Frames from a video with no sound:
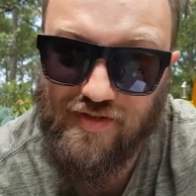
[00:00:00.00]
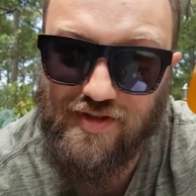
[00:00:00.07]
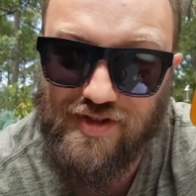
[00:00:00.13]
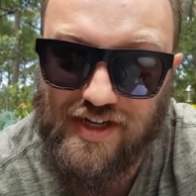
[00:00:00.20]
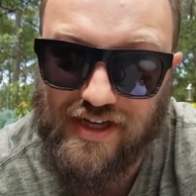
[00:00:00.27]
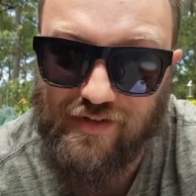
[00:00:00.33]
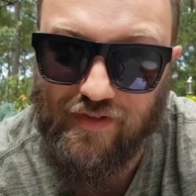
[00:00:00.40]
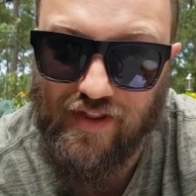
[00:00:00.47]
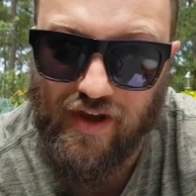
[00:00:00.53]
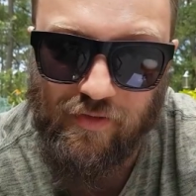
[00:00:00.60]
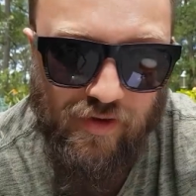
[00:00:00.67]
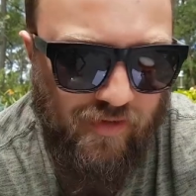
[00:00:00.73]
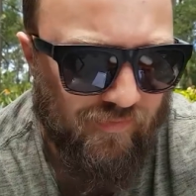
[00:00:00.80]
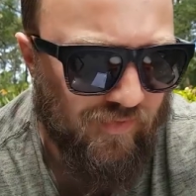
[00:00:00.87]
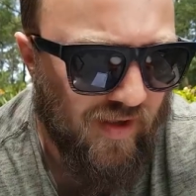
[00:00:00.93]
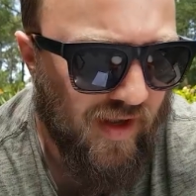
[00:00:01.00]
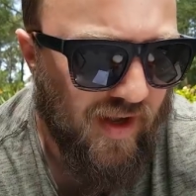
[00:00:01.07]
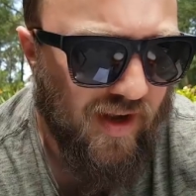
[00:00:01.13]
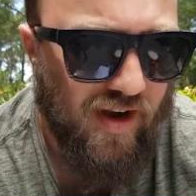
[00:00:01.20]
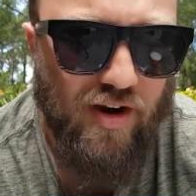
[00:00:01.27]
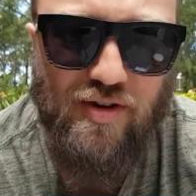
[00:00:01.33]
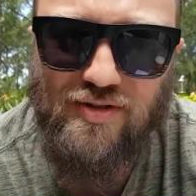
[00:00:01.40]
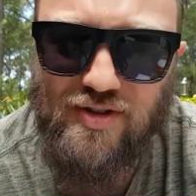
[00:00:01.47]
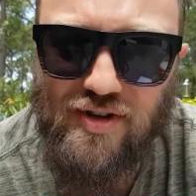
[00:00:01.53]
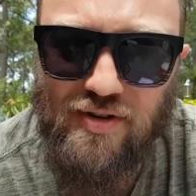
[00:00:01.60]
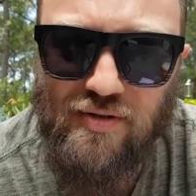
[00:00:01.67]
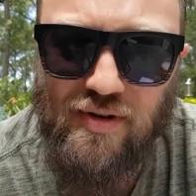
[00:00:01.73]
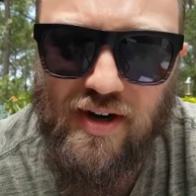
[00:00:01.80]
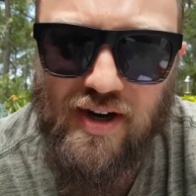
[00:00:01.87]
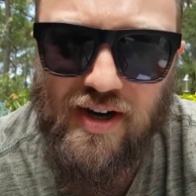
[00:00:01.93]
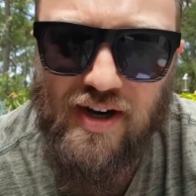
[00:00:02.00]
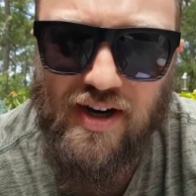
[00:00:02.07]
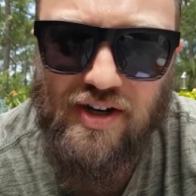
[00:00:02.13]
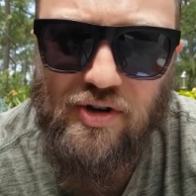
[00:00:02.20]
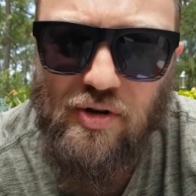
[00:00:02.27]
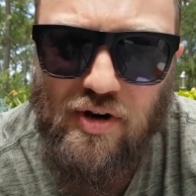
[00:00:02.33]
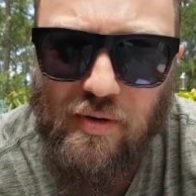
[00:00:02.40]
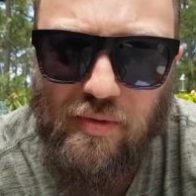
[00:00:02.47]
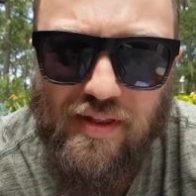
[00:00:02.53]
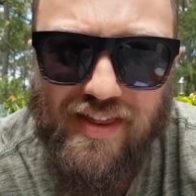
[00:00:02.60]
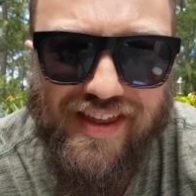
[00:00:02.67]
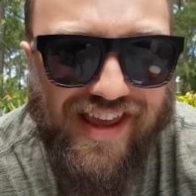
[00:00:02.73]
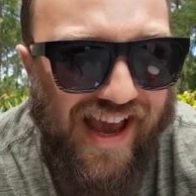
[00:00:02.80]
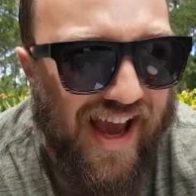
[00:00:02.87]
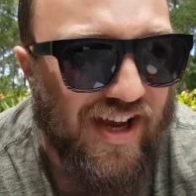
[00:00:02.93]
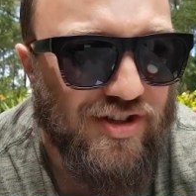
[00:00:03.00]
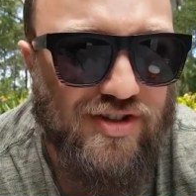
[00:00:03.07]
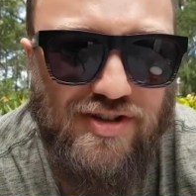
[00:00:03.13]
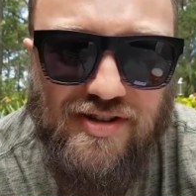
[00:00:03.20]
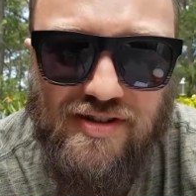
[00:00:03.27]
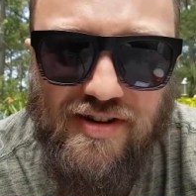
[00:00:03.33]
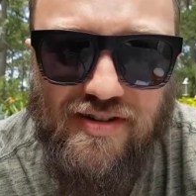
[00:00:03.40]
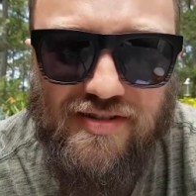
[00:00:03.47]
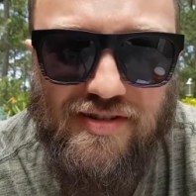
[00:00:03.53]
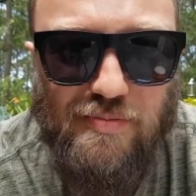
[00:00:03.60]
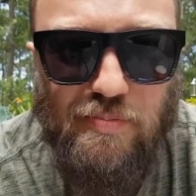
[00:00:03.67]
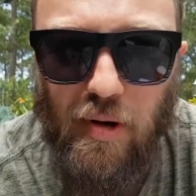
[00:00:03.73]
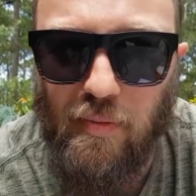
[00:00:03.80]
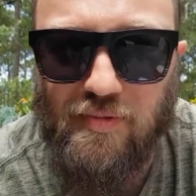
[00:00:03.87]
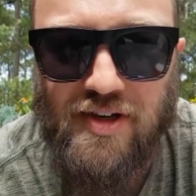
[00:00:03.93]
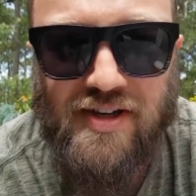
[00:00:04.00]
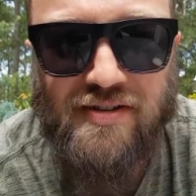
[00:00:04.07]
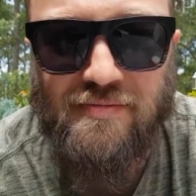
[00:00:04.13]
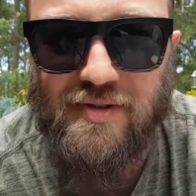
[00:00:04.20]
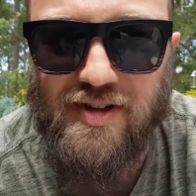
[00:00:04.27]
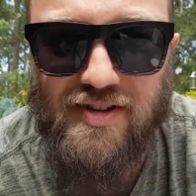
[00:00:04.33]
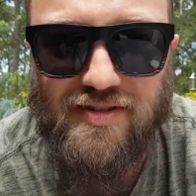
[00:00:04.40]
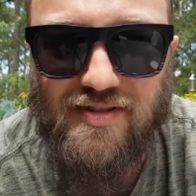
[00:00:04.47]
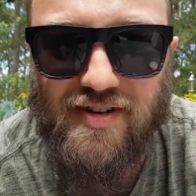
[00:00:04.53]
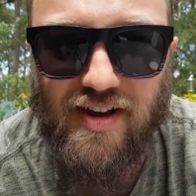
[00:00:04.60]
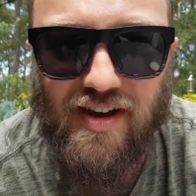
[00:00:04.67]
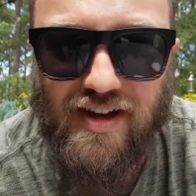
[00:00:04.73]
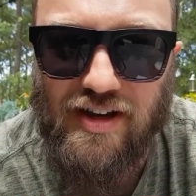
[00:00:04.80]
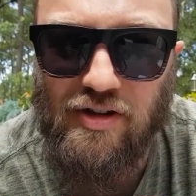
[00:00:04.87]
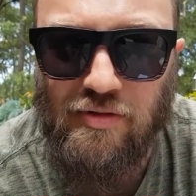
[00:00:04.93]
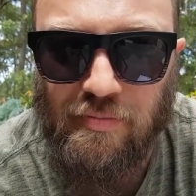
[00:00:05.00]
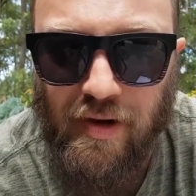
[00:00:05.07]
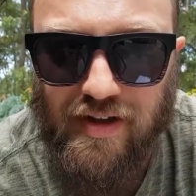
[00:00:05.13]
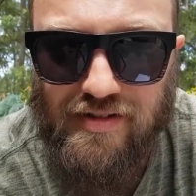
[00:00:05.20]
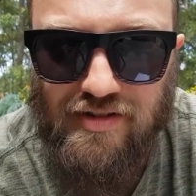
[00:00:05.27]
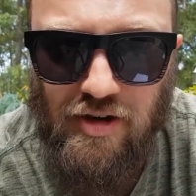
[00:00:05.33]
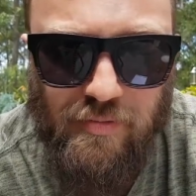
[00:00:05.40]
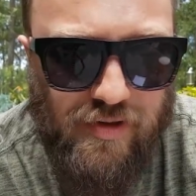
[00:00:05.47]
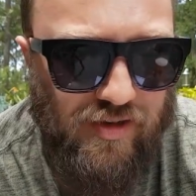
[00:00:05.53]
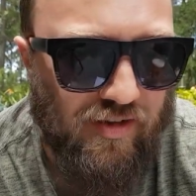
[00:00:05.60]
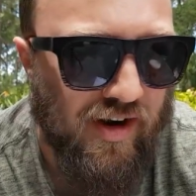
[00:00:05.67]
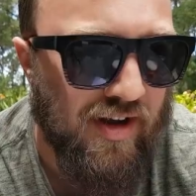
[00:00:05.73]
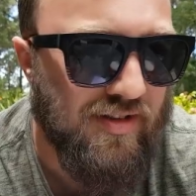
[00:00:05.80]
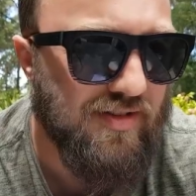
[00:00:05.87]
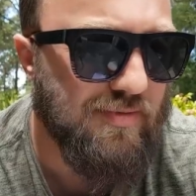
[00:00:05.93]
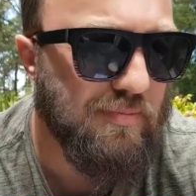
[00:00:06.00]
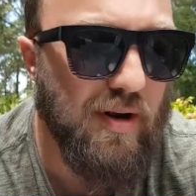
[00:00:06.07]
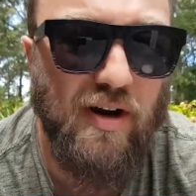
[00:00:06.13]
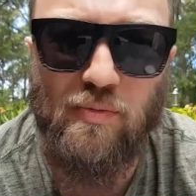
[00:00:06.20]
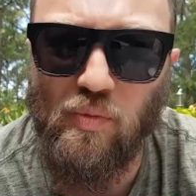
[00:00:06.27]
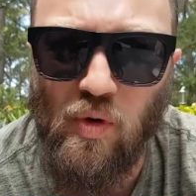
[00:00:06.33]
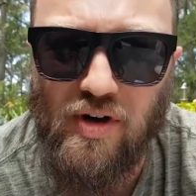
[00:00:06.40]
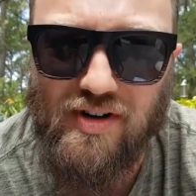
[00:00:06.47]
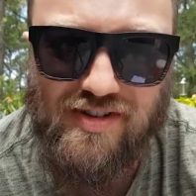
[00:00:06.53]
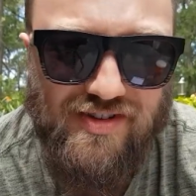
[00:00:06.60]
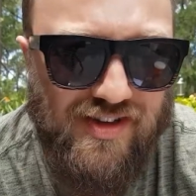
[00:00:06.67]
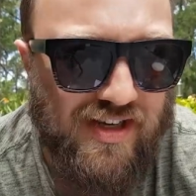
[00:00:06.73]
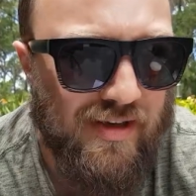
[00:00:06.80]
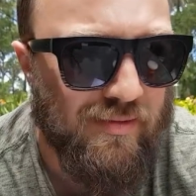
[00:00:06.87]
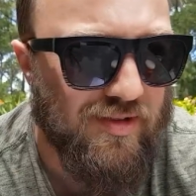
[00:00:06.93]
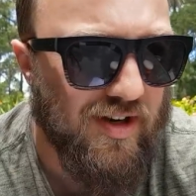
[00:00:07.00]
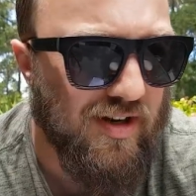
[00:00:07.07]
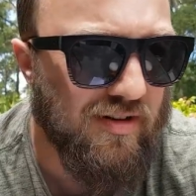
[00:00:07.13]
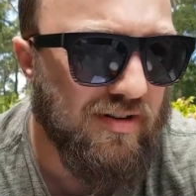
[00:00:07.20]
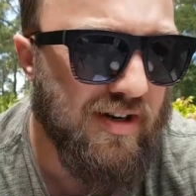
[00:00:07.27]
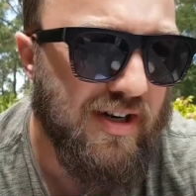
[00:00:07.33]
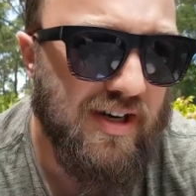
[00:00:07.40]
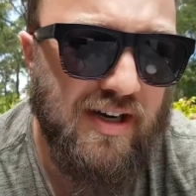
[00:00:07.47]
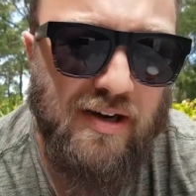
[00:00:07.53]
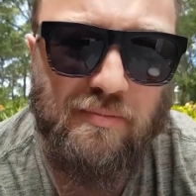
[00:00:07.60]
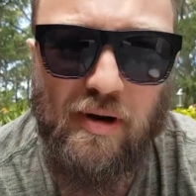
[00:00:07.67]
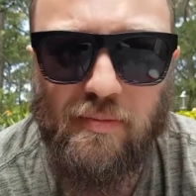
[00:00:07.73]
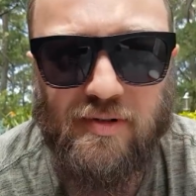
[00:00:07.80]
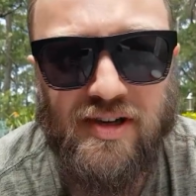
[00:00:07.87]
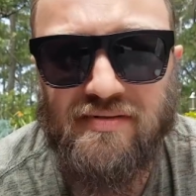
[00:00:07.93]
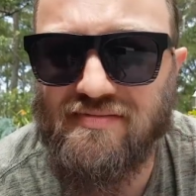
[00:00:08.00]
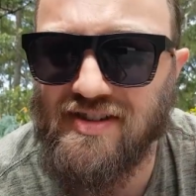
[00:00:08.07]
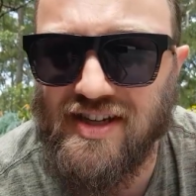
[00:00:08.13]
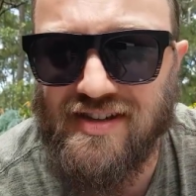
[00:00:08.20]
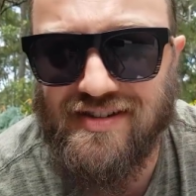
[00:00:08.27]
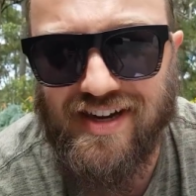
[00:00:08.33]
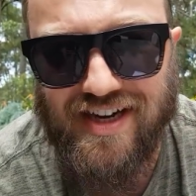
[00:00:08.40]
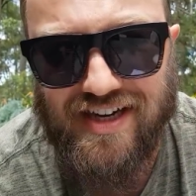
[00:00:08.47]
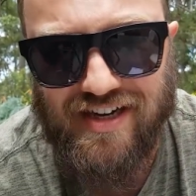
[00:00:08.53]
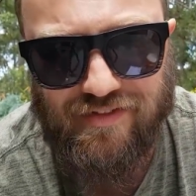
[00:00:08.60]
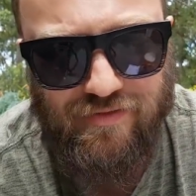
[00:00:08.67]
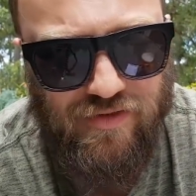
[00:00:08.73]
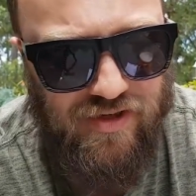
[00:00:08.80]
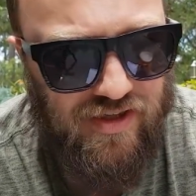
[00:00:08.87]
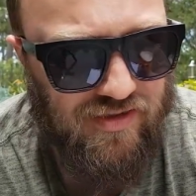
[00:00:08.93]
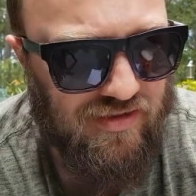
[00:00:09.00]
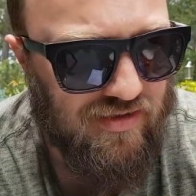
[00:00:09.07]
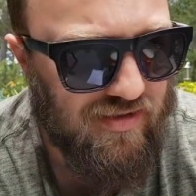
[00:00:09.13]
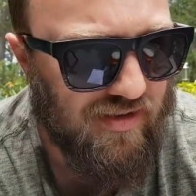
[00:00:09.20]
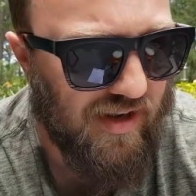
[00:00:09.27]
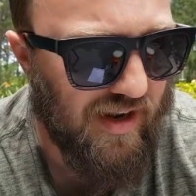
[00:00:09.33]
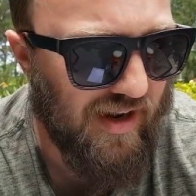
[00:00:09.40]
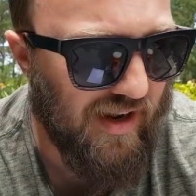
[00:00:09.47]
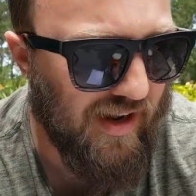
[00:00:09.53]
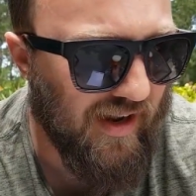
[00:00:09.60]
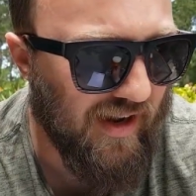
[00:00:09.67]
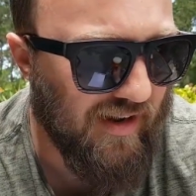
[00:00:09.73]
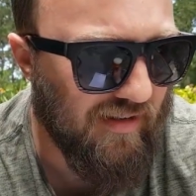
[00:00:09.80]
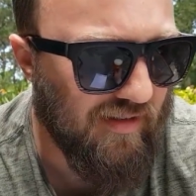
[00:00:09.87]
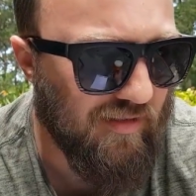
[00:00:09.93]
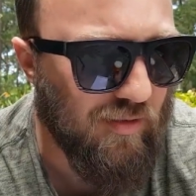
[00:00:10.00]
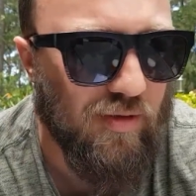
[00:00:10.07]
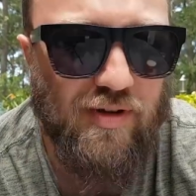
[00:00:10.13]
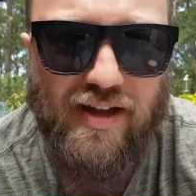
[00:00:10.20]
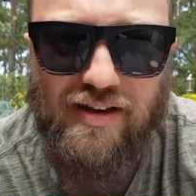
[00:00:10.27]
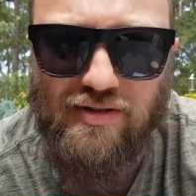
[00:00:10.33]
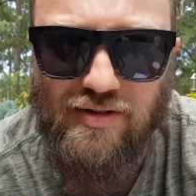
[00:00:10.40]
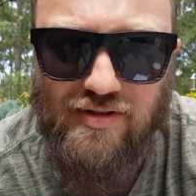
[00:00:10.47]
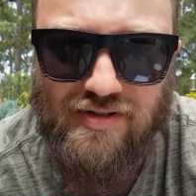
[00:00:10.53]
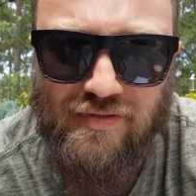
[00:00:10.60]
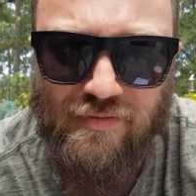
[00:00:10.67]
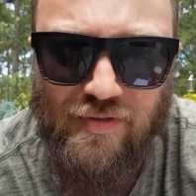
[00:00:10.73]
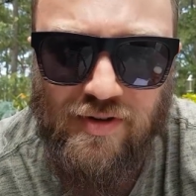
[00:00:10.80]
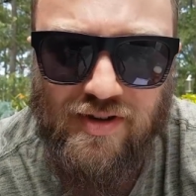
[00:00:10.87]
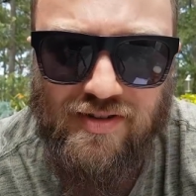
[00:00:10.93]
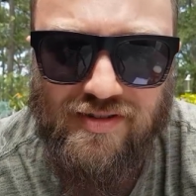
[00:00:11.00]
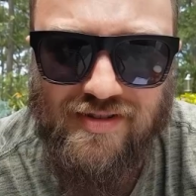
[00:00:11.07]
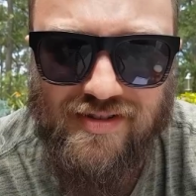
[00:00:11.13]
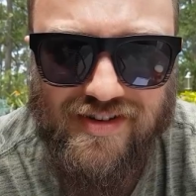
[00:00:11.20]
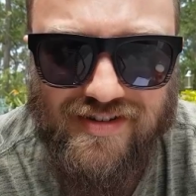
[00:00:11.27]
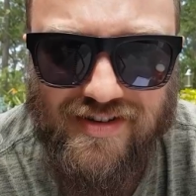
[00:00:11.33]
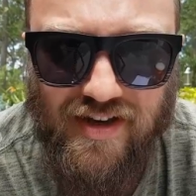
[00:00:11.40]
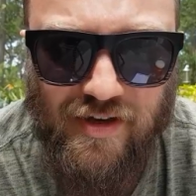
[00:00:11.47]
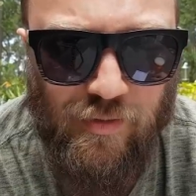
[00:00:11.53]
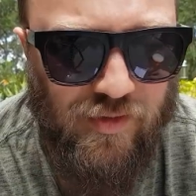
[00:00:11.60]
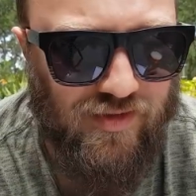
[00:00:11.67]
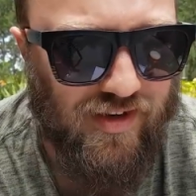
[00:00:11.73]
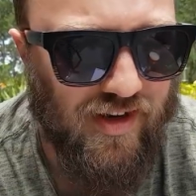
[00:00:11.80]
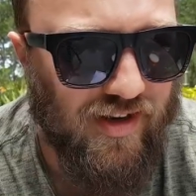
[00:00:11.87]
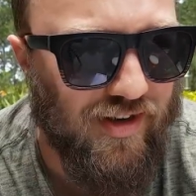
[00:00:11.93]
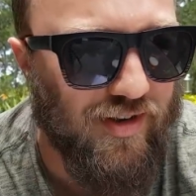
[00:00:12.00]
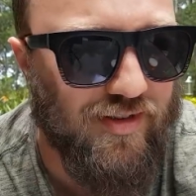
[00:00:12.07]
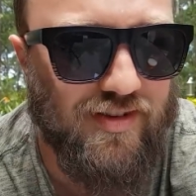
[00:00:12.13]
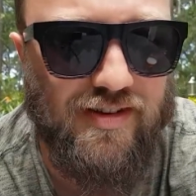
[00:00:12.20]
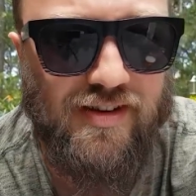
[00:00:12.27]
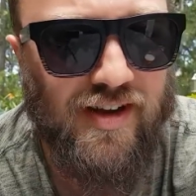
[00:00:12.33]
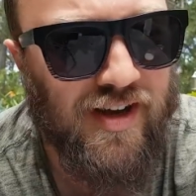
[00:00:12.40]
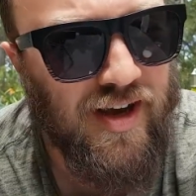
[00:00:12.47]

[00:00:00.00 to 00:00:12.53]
tick for that one. I also caught up with Gash. I just popped in because he couldn't make stomping grounds, but I wanted to see him, so popped in. Didn't take any footage. Well, he took some footage. He said he wasn't going to use it.